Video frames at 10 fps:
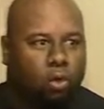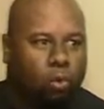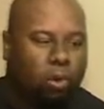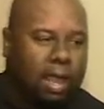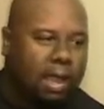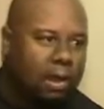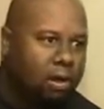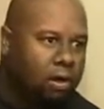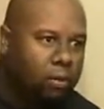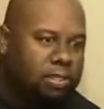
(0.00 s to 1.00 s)
who
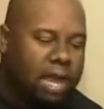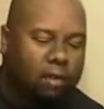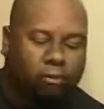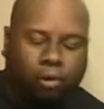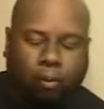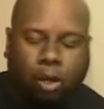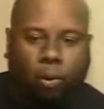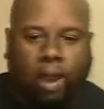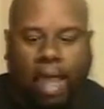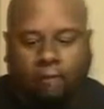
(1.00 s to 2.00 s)
later was out of
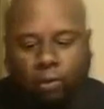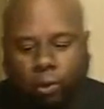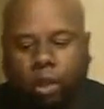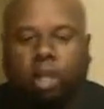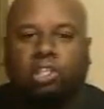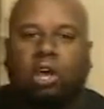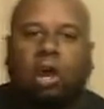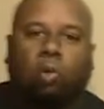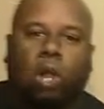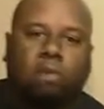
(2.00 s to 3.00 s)
football, what have you. Right.
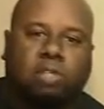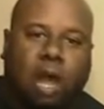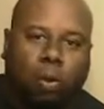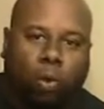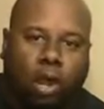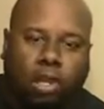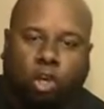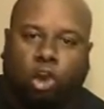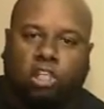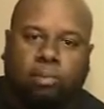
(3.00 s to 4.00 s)
Doug Williams got one
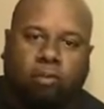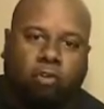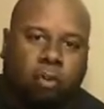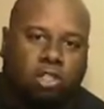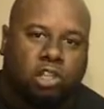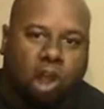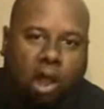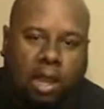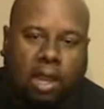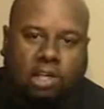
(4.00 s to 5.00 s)
endorsement from
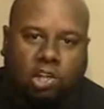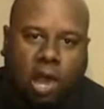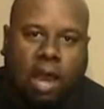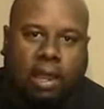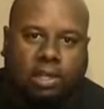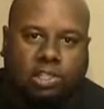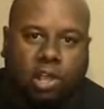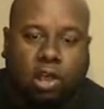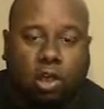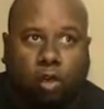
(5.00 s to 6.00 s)
Atari Electronics
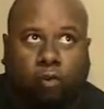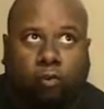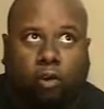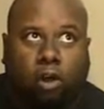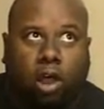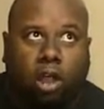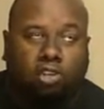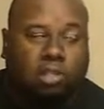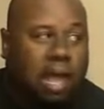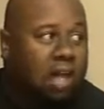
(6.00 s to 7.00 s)
for
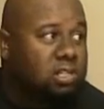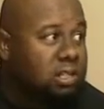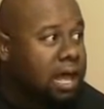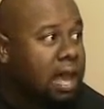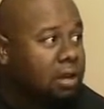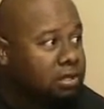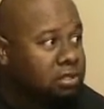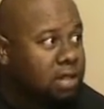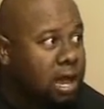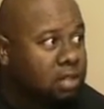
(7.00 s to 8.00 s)
$100,000.
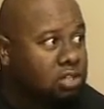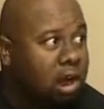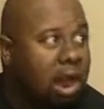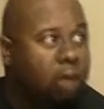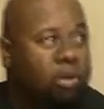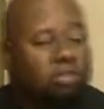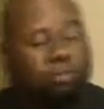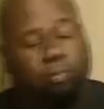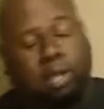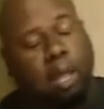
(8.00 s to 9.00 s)
Now, Atari was
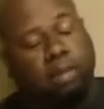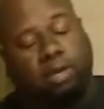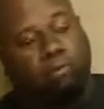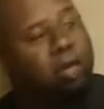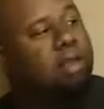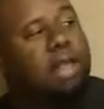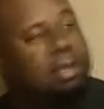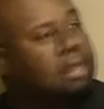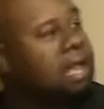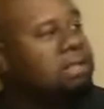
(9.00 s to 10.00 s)
becoming defunct
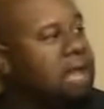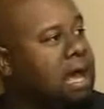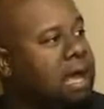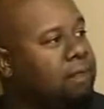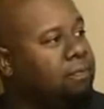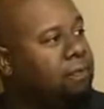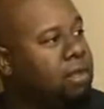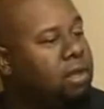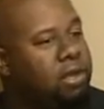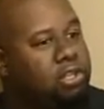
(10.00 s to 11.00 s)
at that time.
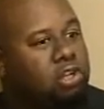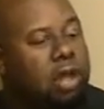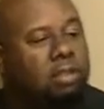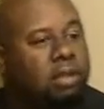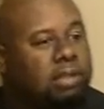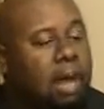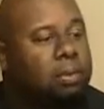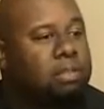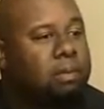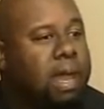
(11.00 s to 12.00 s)
Right. So I thought
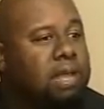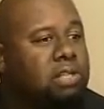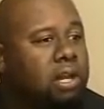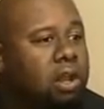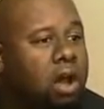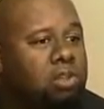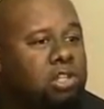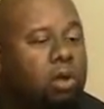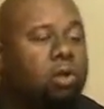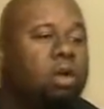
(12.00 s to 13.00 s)
that was amazing. And
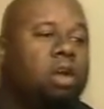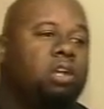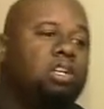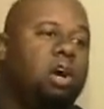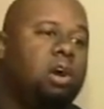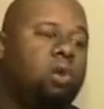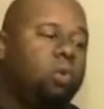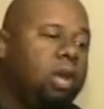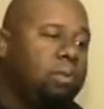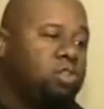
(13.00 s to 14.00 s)
also, Doug
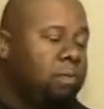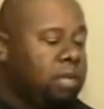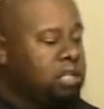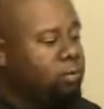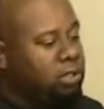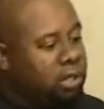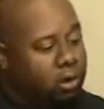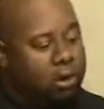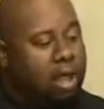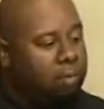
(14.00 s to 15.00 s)
Williams, you mentioned with the
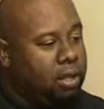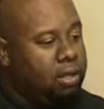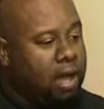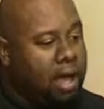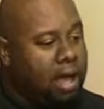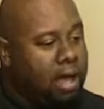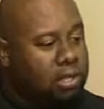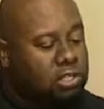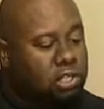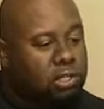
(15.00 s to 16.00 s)
Grambling
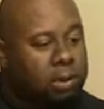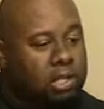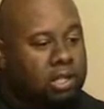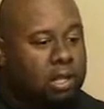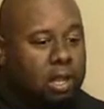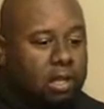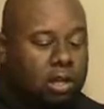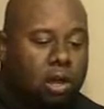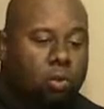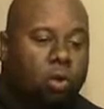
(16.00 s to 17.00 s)
uh, situation.
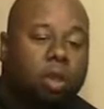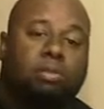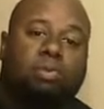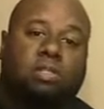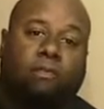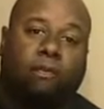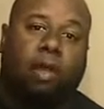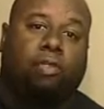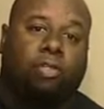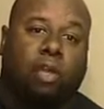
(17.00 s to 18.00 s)
Doug Williams was
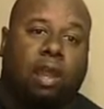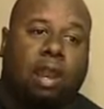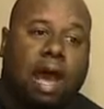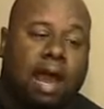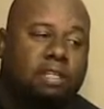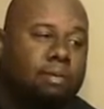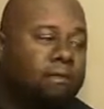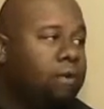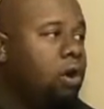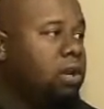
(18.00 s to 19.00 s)
fifth in the
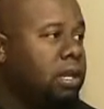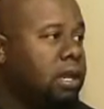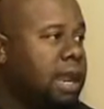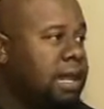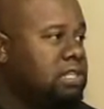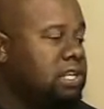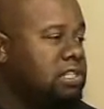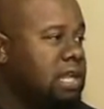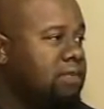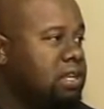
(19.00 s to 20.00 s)
Heisman voting in
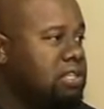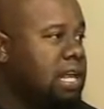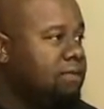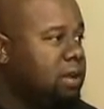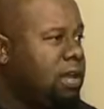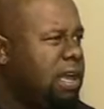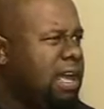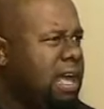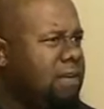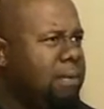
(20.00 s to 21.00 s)
1977
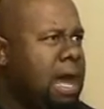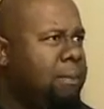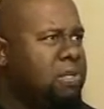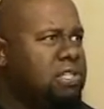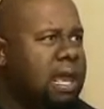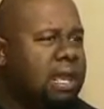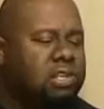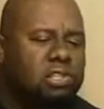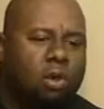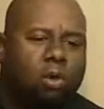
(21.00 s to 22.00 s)
if I'm not
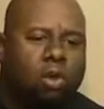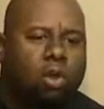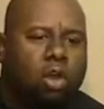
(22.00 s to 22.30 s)
mistaken. So